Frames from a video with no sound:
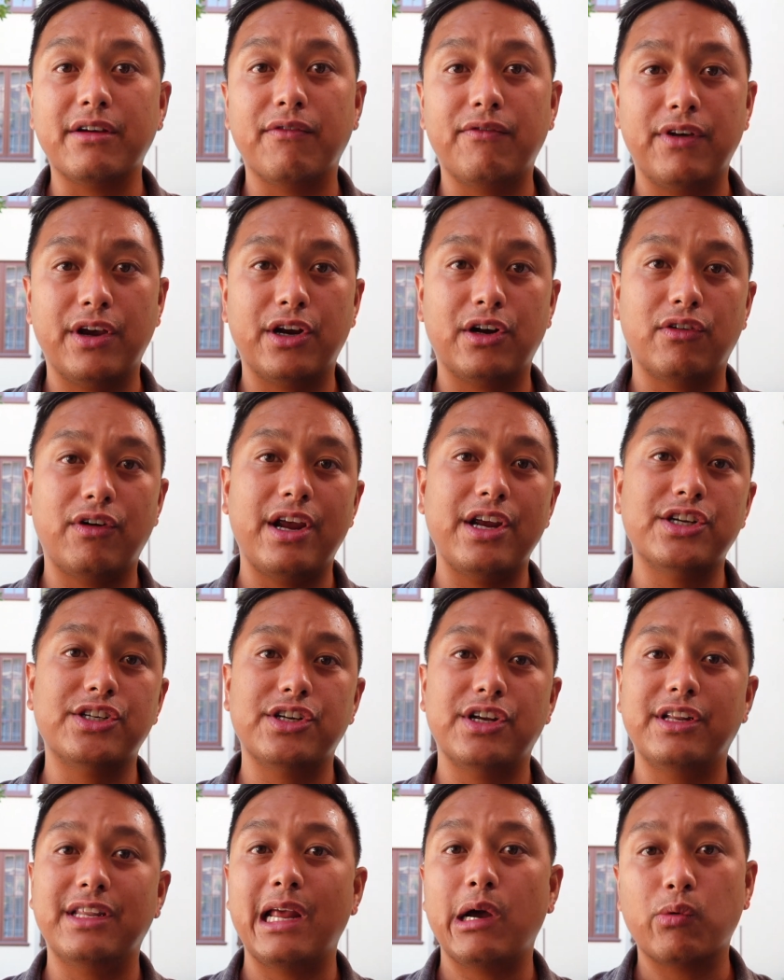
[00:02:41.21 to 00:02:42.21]

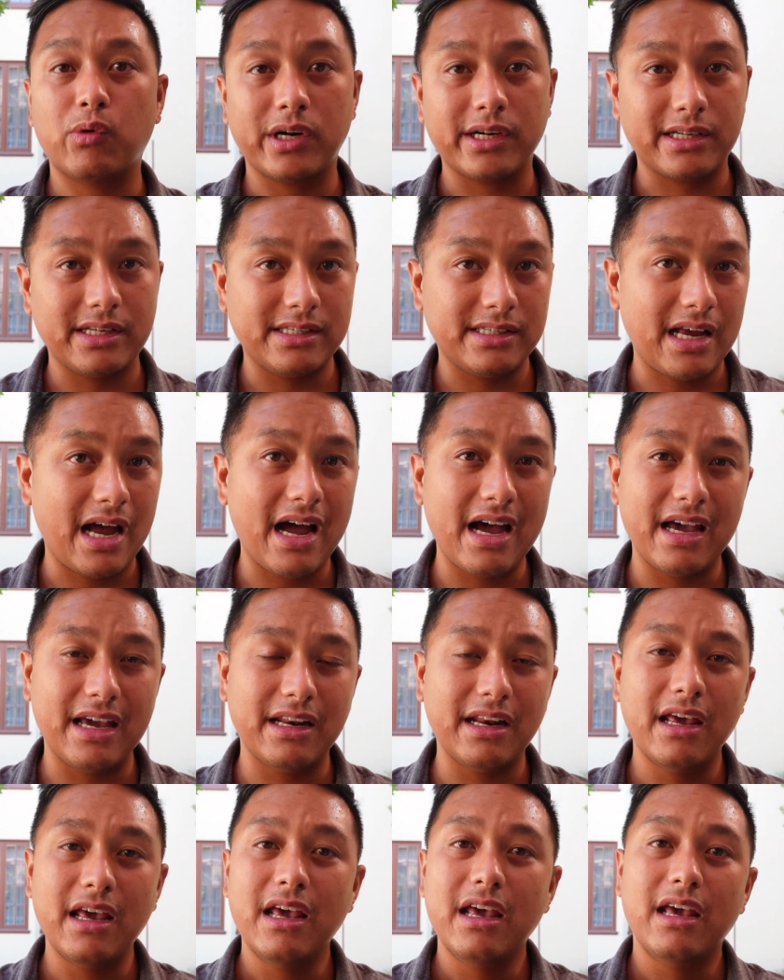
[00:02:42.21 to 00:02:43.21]
configuration, network
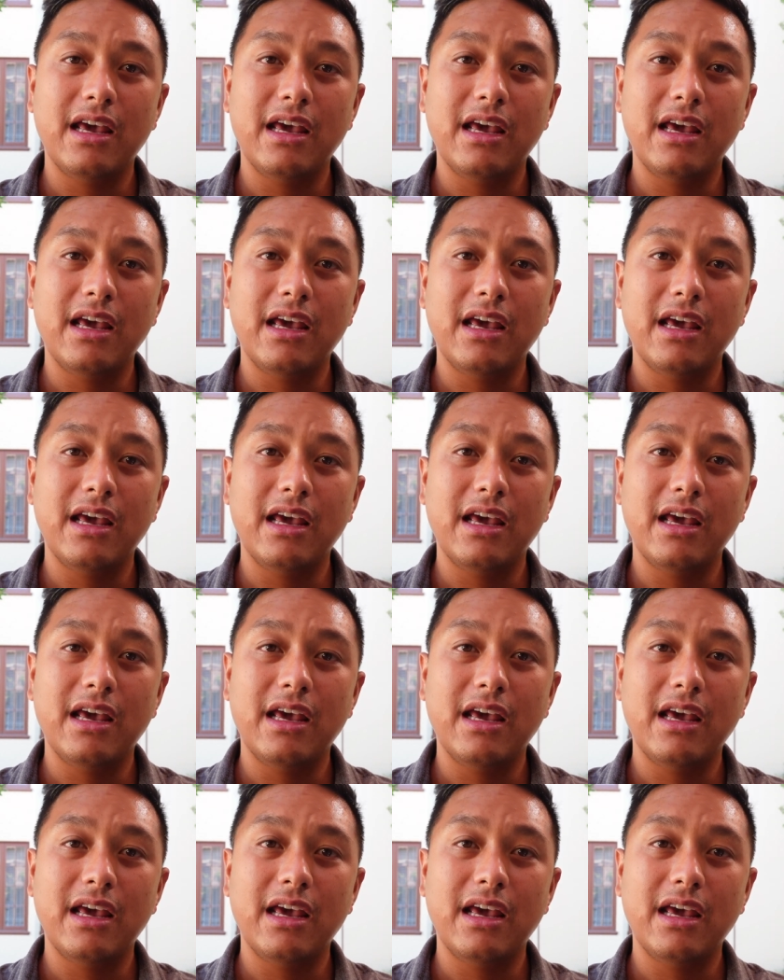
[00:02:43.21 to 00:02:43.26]
design,